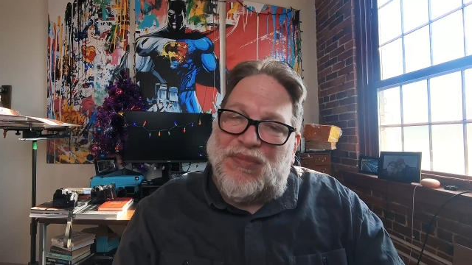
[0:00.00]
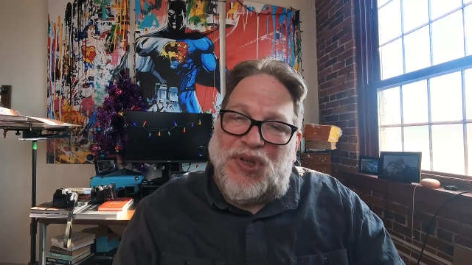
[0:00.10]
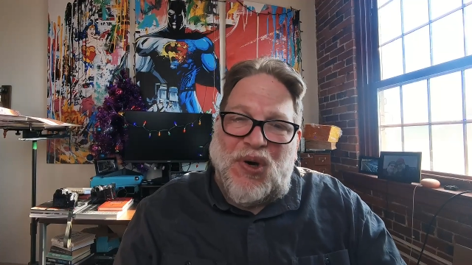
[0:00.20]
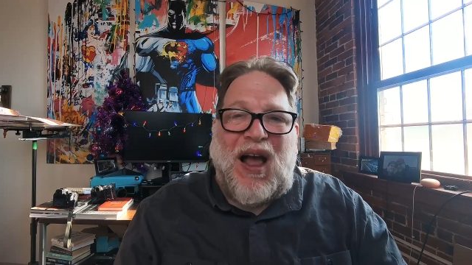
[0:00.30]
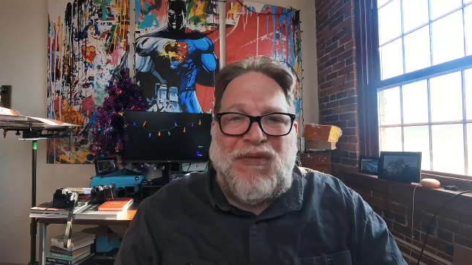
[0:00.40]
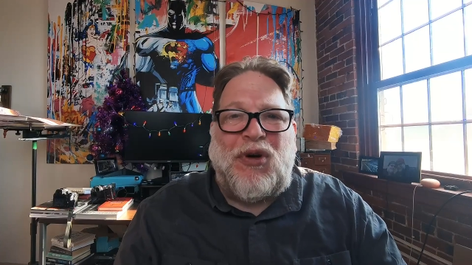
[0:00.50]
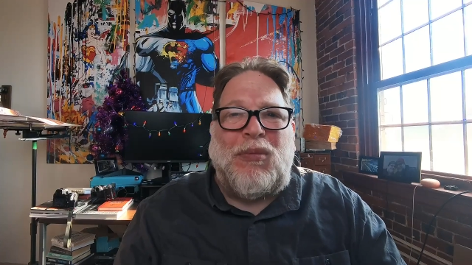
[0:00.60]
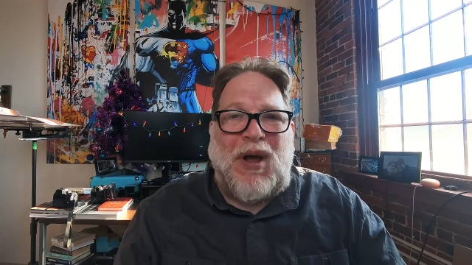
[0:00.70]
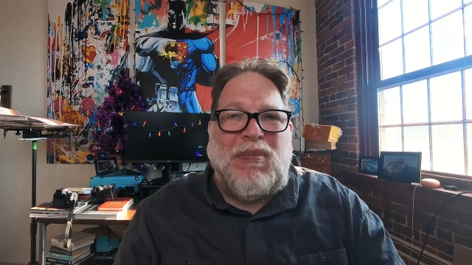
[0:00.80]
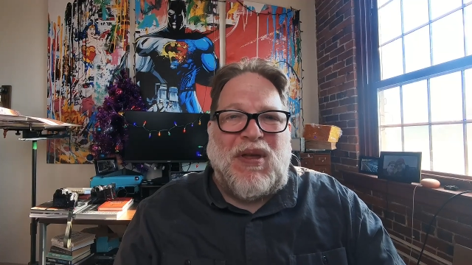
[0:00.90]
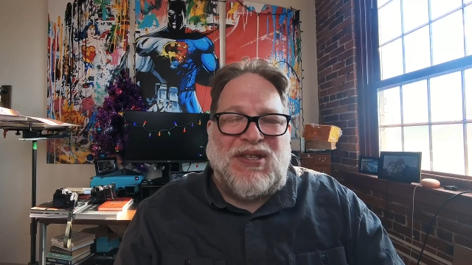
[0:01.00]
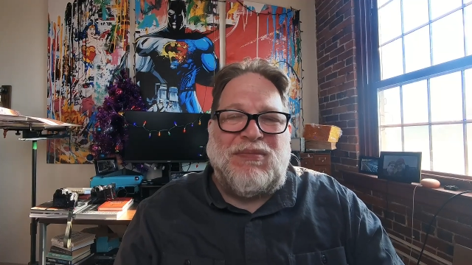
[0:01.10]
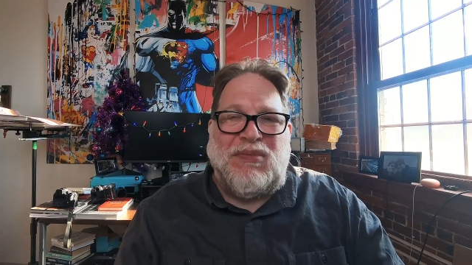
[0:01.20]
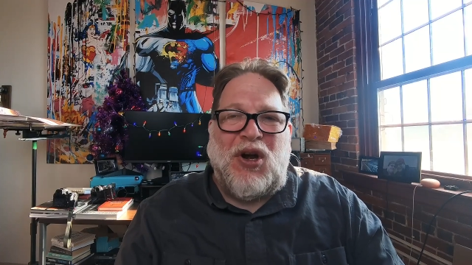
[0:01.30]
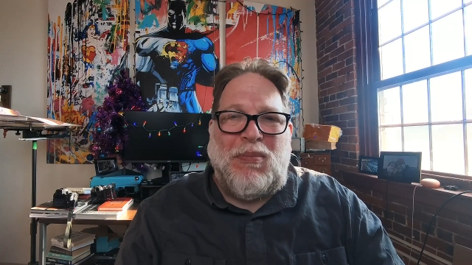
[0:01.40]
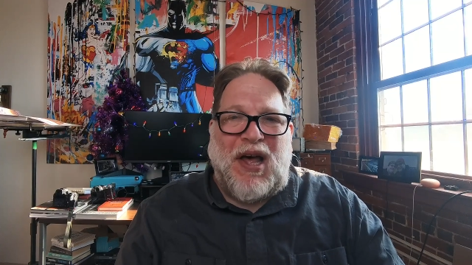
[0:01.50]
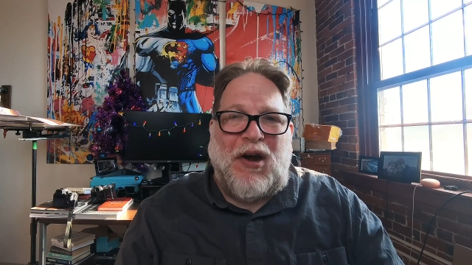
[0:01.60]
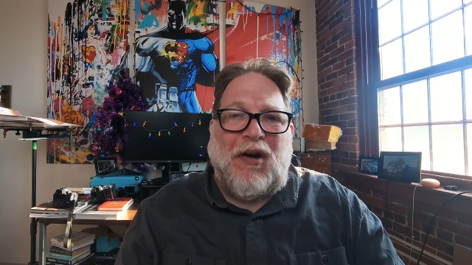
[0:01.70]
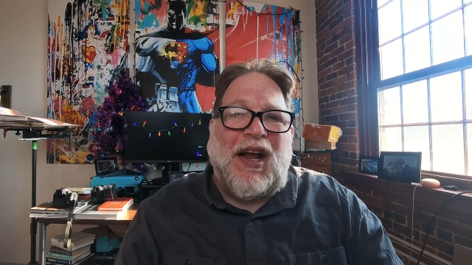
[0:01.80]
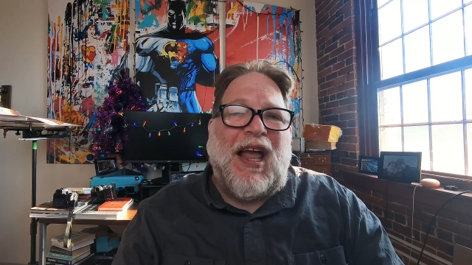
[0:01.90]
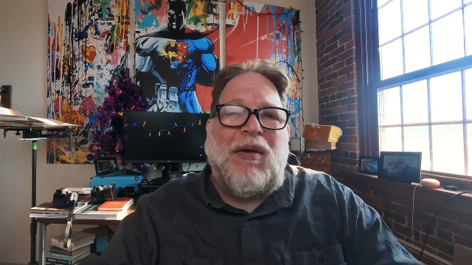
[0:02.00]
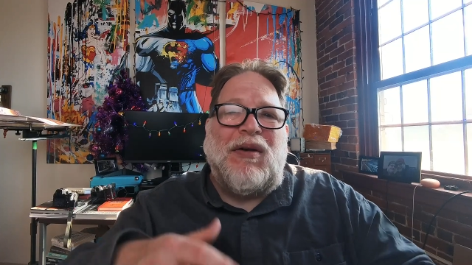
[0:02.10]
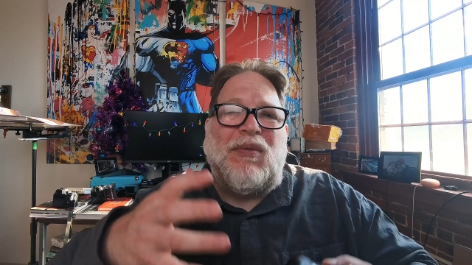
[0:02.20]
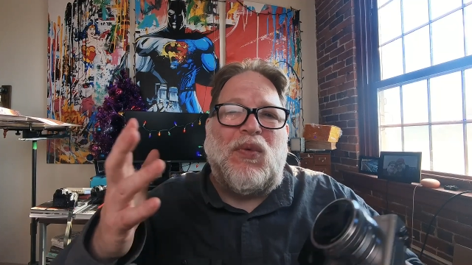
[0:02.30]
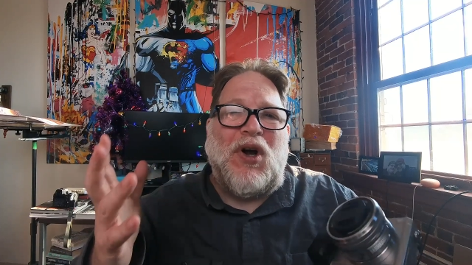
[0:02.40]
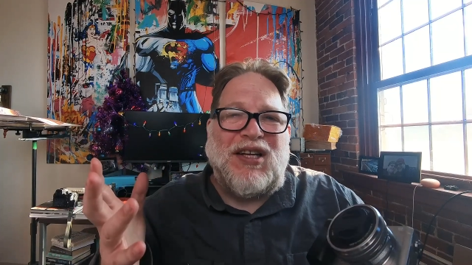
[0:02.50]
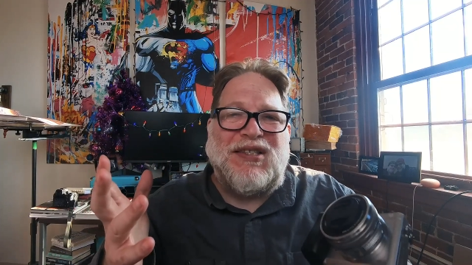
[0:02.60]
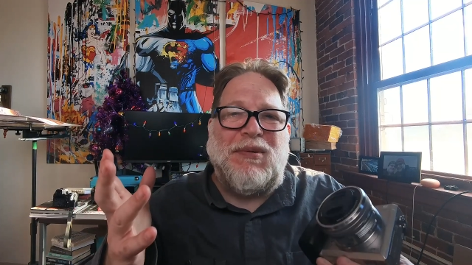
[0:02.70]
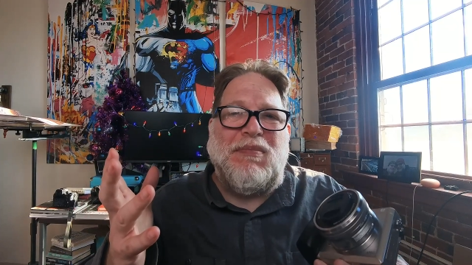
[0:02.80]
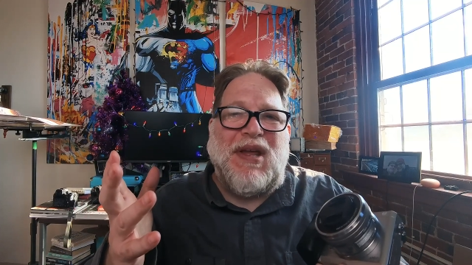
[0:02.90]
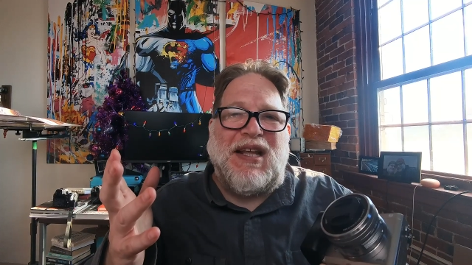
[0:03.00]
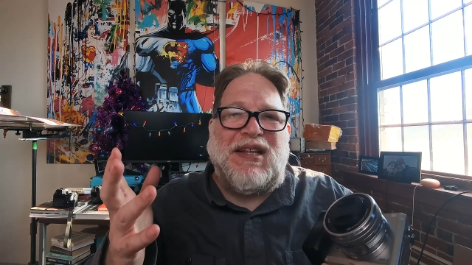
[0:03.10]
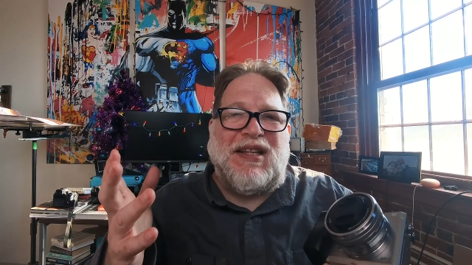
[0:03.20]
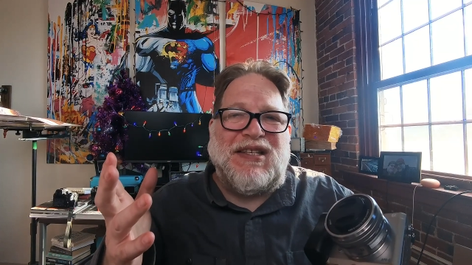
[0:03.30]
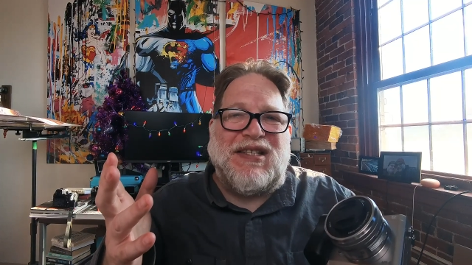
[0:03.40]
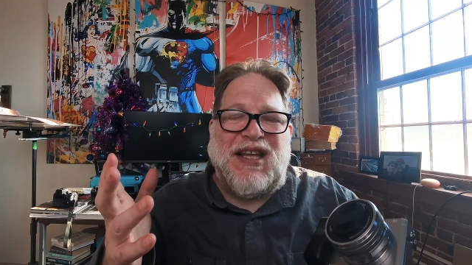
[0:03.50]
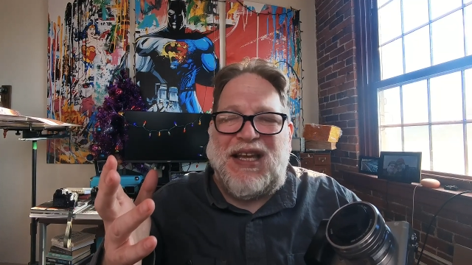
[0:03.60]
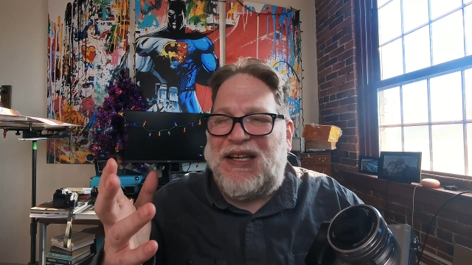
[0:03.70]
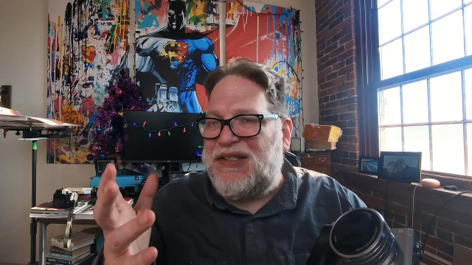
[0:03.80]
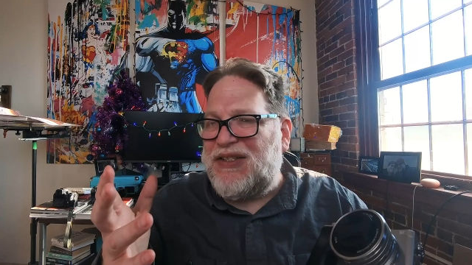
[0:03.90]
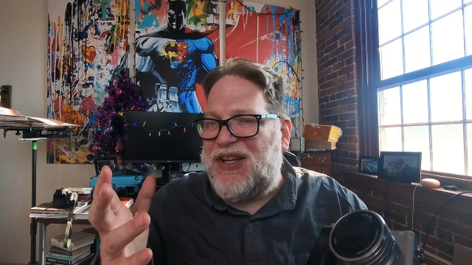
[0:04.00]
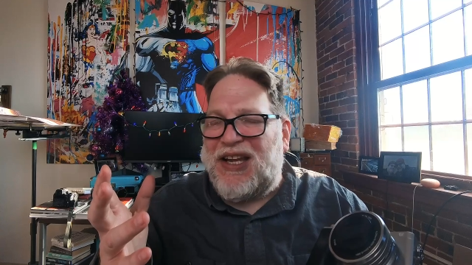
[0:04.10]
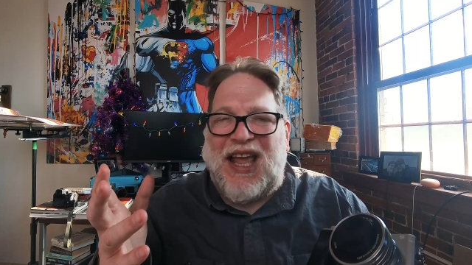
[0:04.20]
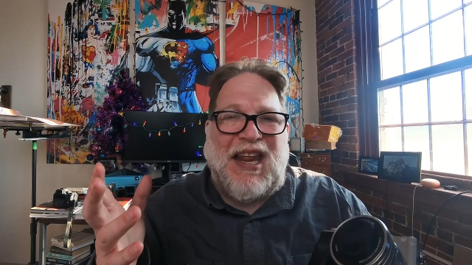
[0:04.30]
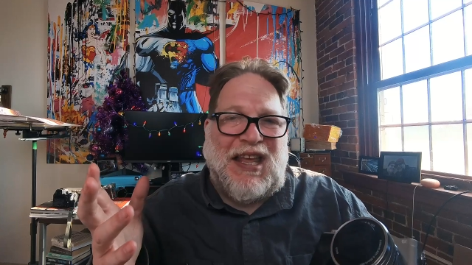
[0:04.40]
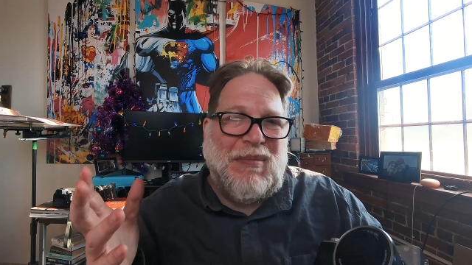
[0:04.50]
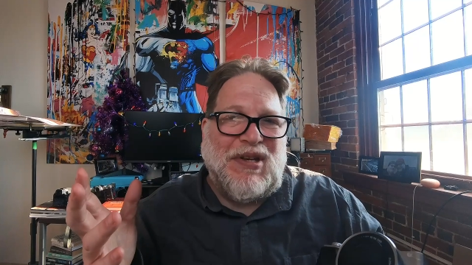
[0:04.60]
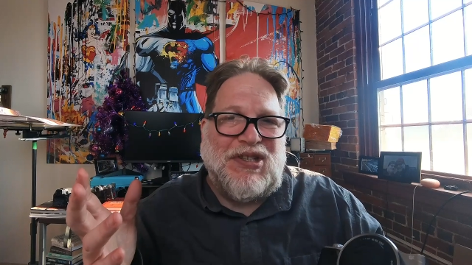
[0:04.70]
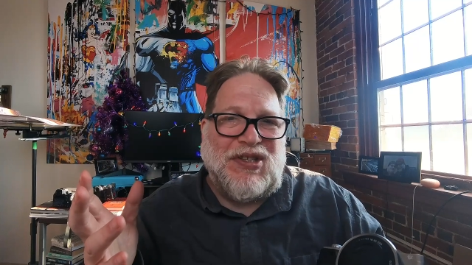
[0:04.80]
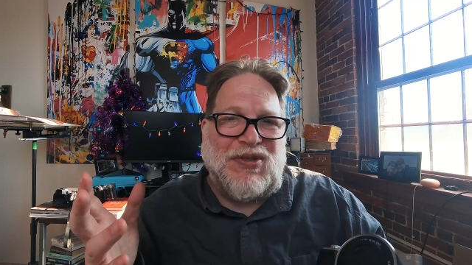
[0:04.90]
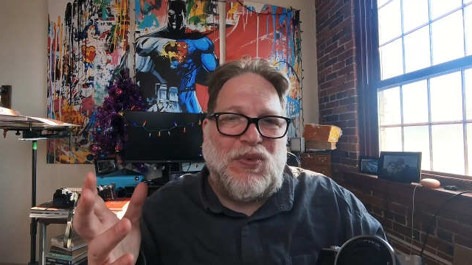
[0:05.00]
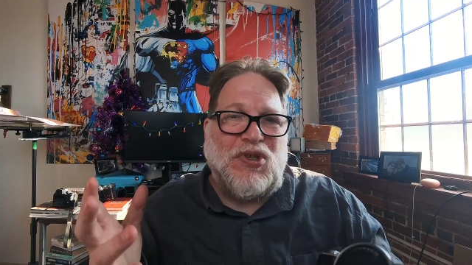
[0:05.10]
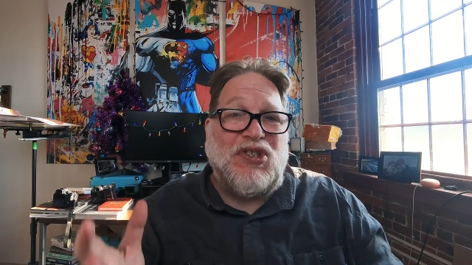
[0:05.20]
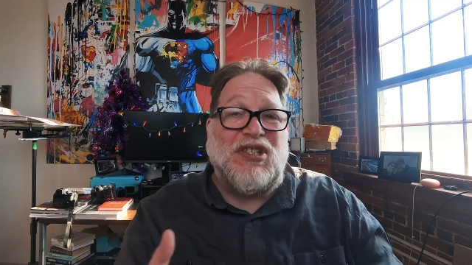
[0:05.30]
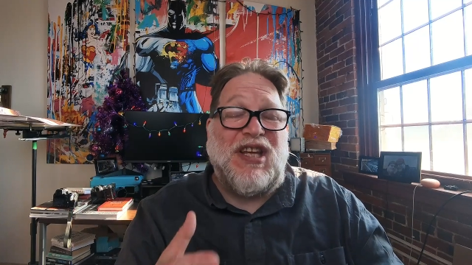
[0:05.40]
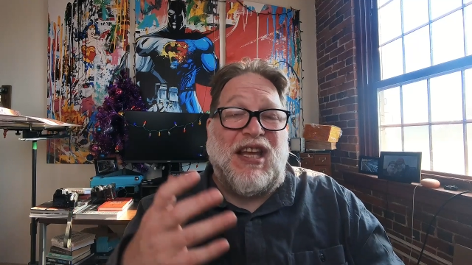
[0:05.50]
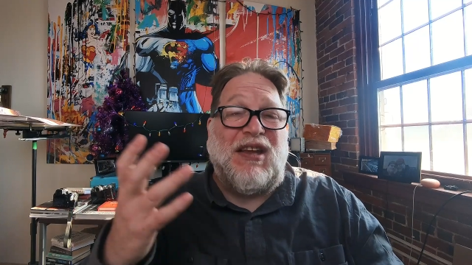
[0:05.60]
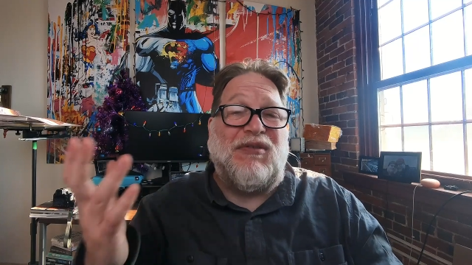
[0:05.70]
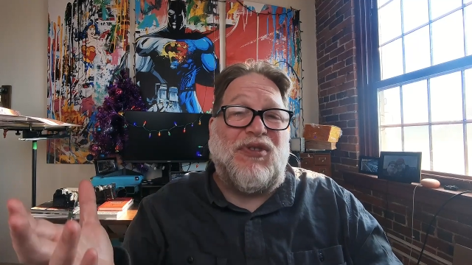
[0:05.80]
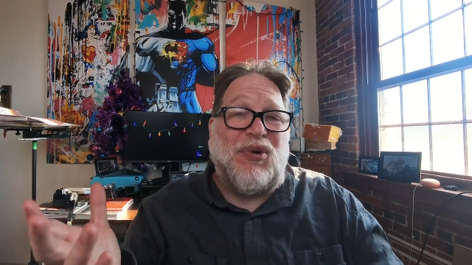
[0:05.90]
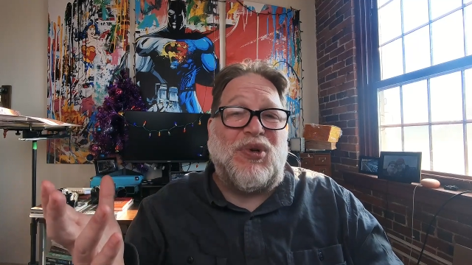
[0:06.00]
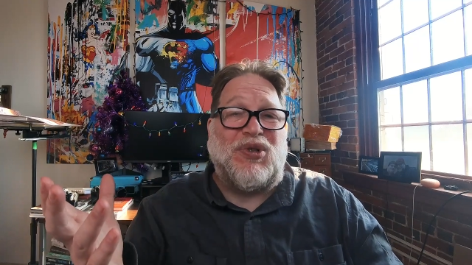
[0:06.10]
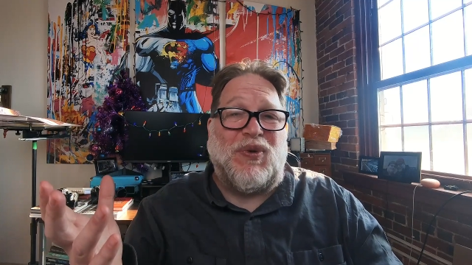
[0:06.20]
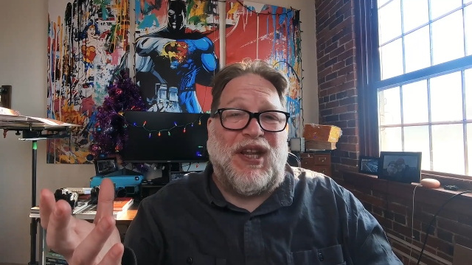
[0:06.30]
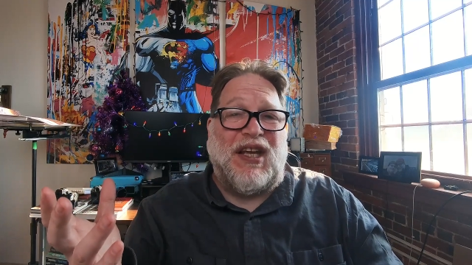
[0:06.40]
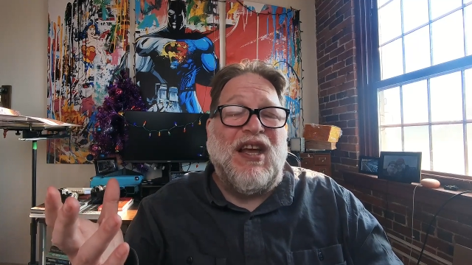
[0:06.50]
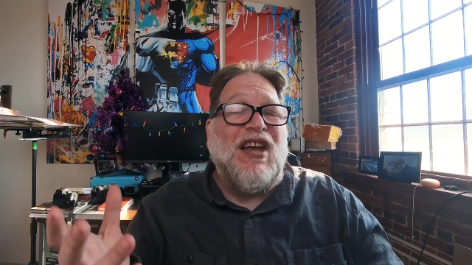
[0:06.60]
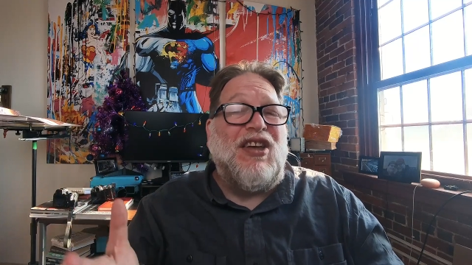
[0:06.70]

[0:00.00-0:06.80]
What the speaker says: your iPhone might be, better. Again, we're not submitting these things to Getty Images. We're just taking photos with it.